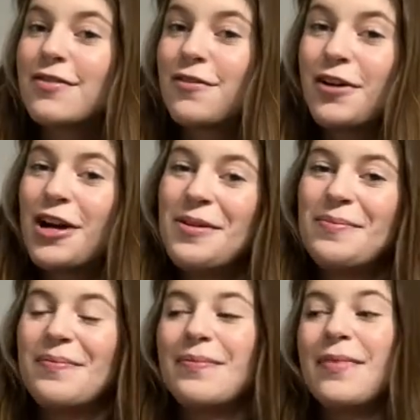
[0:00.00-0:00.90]
very
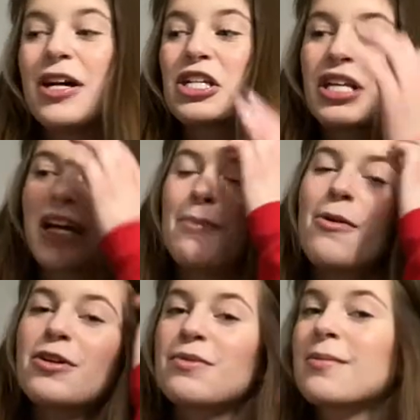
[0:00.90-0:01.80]
much. Like, I'm
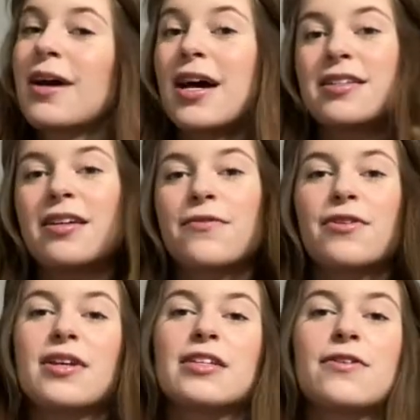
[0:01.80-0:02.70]
always weird about asking for
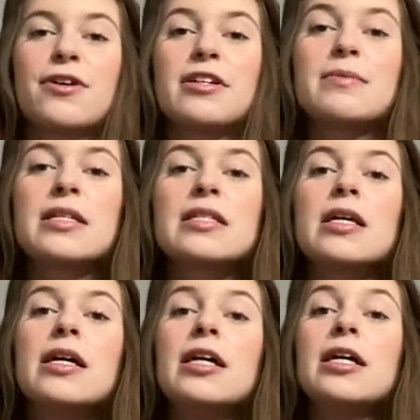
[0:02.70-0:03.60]
things for Christmas,
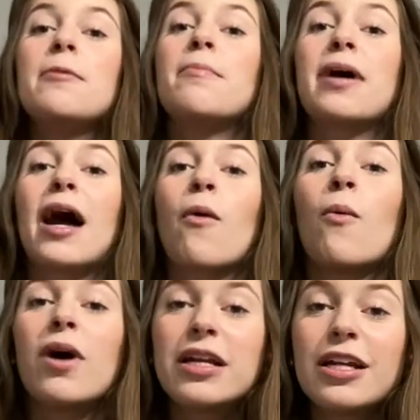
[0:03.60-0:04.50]
but I
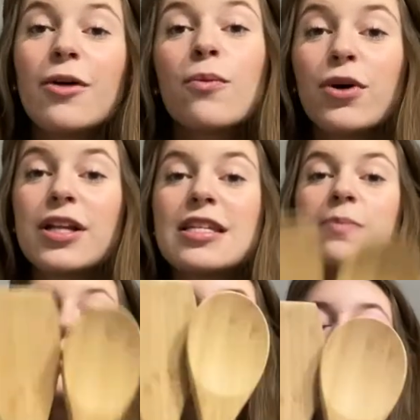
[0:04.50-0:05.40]
wanted a wooden
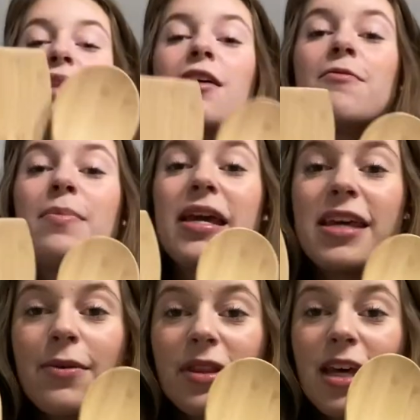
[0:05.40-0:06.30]
spoon because I love baking
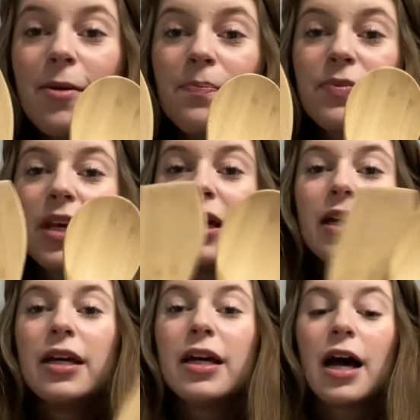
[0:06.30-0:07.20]
with them.
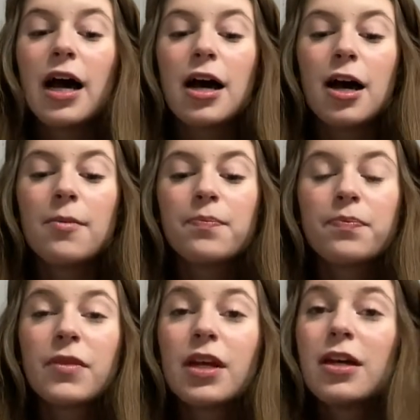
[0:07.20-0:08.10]
Um,
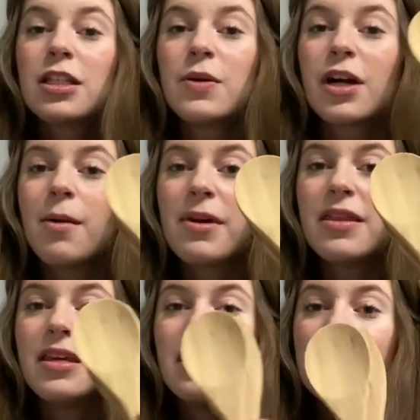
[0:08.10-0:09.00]
so they got me
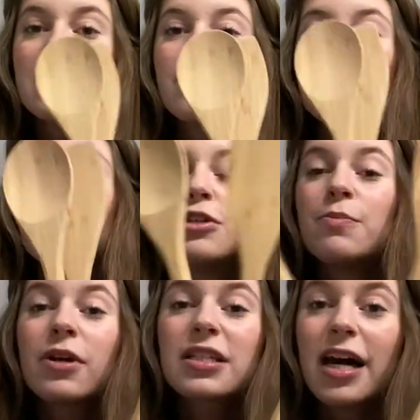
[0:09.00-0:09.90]
these, which I'm super
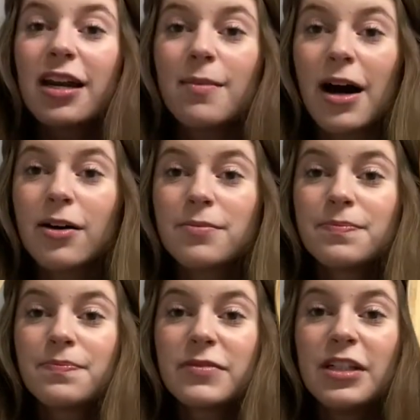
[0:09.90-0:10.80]
excited about.
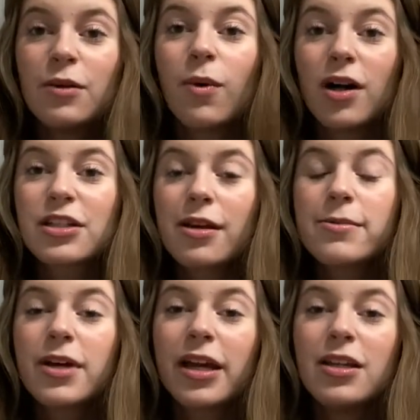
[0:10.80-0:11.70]
Need to wash them
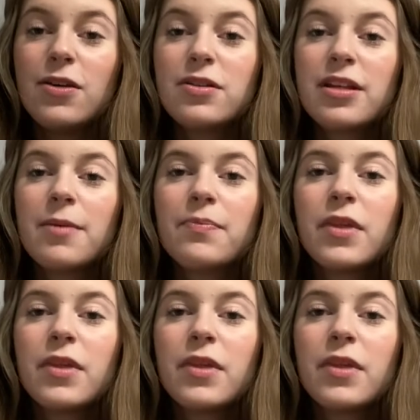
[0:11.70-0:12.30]
so I can use them.